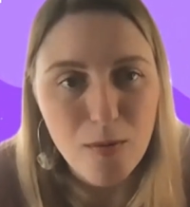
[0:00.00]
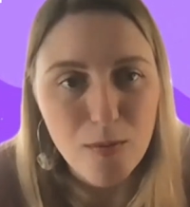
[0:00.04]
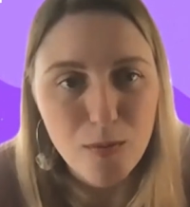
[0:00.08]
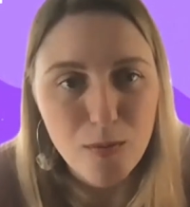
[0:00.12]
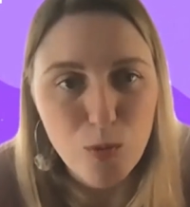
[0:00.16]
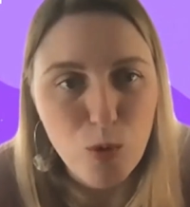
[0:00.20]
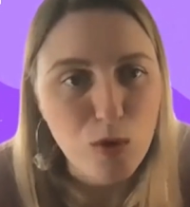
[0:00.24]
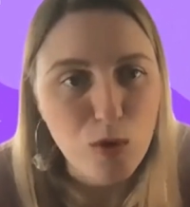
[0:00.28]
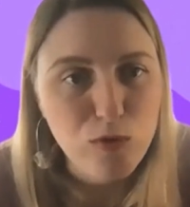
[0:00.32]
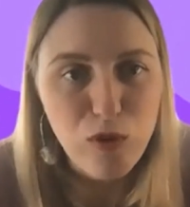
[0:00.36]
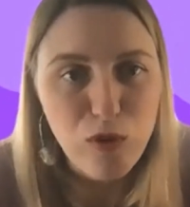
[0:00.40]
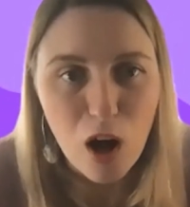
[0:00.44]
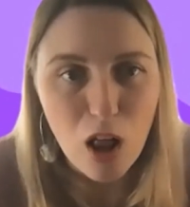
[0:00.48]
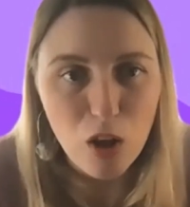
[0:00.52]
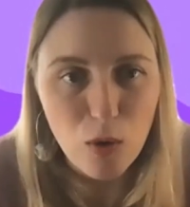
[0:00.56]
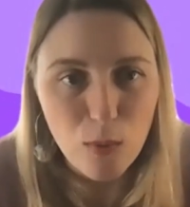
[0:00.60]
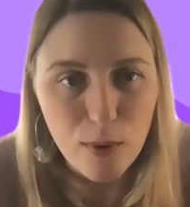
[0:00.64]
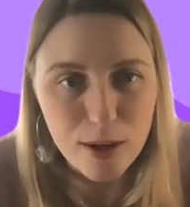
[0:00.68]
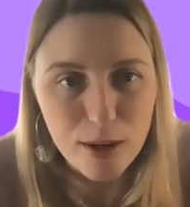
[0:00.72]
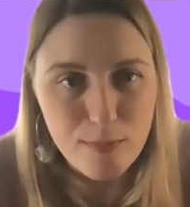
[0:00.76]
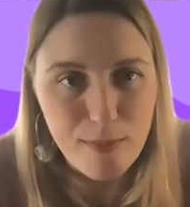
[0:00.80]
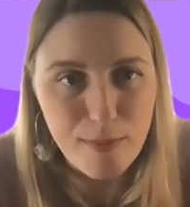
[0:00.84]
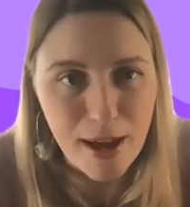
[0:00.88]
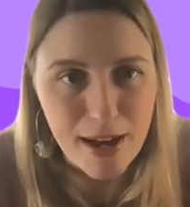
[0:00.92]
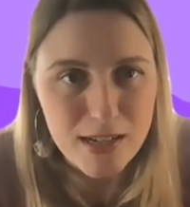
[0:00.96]
were
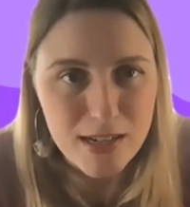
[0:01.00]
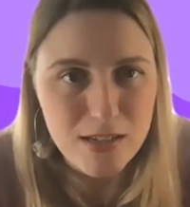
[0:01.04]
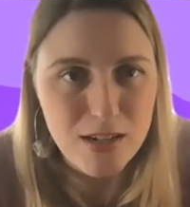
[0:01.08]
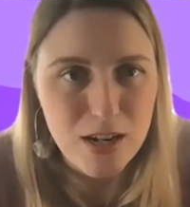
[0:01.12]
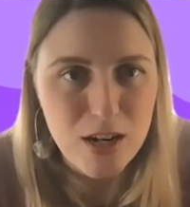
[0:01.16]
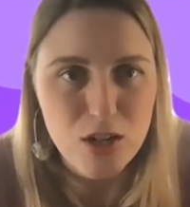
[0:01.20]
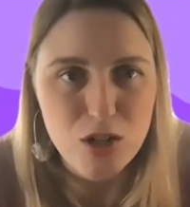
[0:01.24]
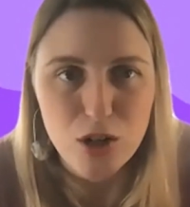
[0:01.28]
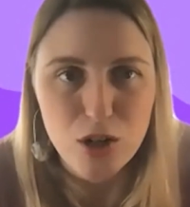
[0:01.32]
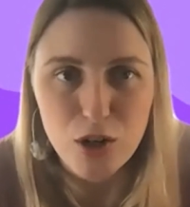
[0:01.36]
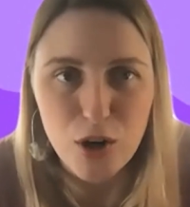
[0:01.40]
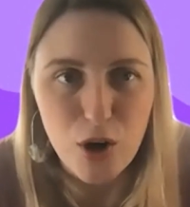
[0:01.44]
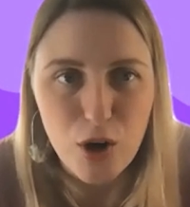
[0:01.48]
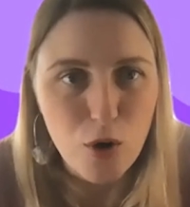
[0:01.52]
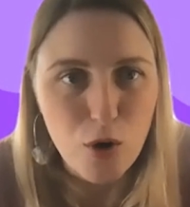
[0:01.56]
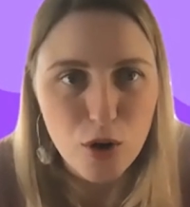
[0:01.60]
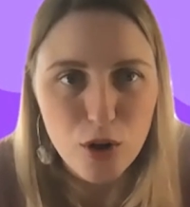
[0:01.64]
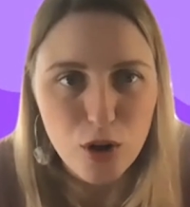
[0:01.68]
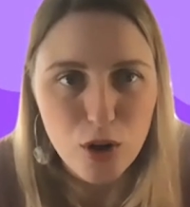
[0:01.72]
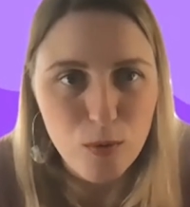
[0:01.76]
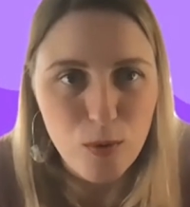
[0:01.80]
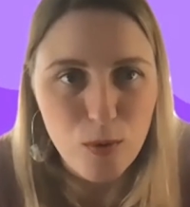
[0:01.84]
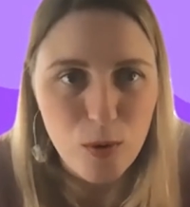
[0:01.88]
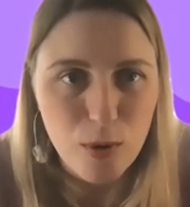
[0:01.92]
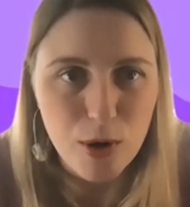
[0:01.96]
following Backstage or
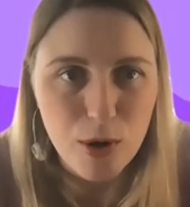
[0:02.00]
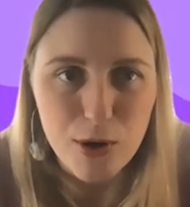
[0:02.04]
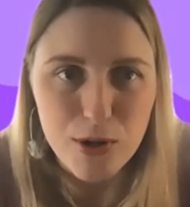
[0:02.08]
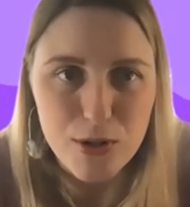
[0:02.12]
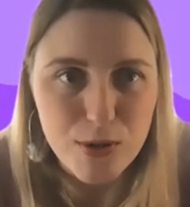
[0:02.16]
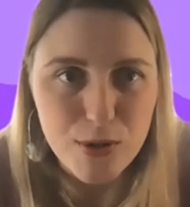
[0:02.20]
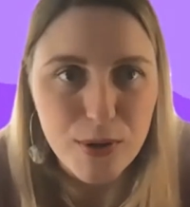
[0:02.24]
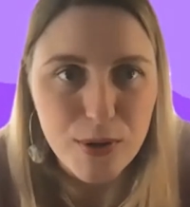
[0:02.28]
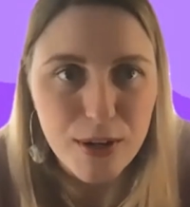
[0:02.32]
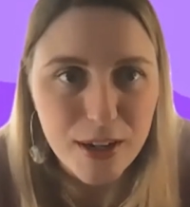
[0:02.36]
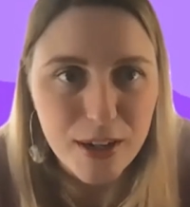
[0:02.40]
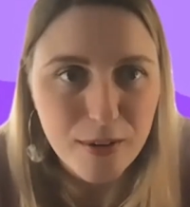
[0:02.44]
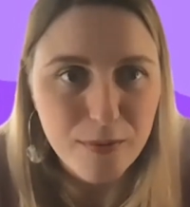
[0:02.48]
knew what we were doing.